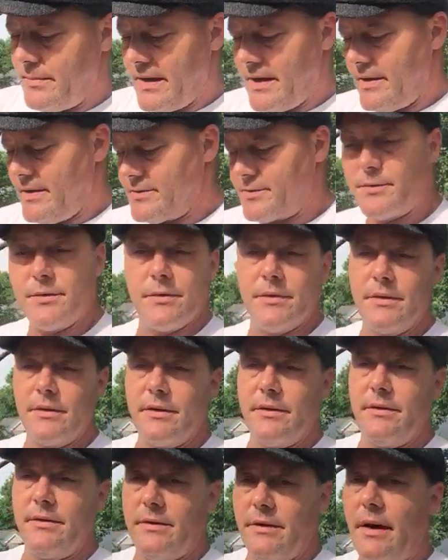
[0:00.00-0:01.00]
and it's really
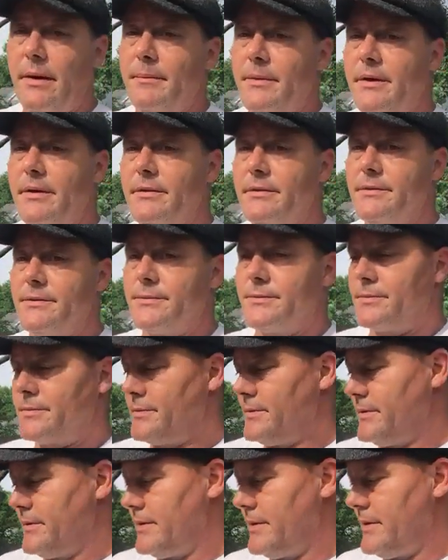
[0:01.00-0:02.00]
good. I mean, it's
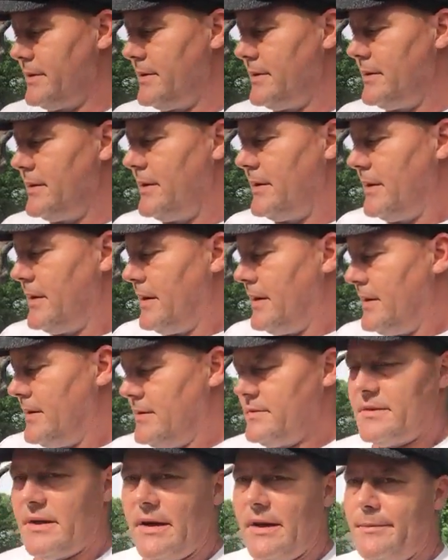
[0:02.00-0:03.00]
really good.
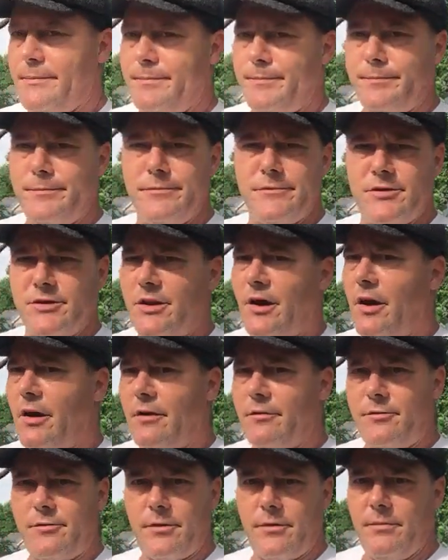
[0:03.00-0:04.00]
It's
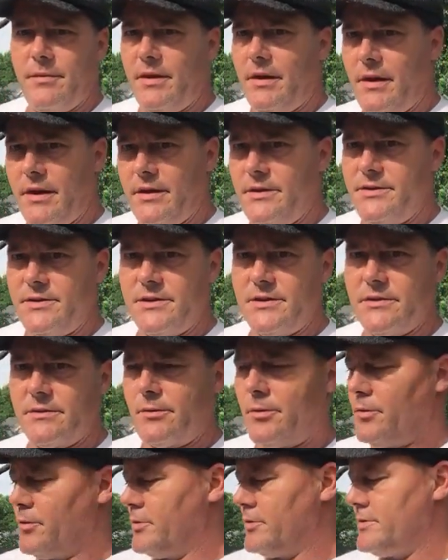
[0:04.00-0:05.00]
soft from the aging, of
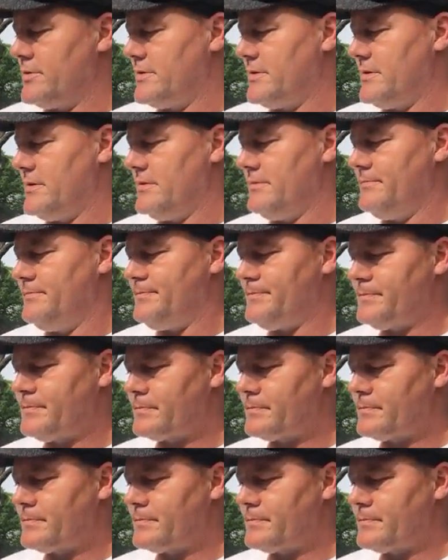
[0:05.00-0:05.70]
course, and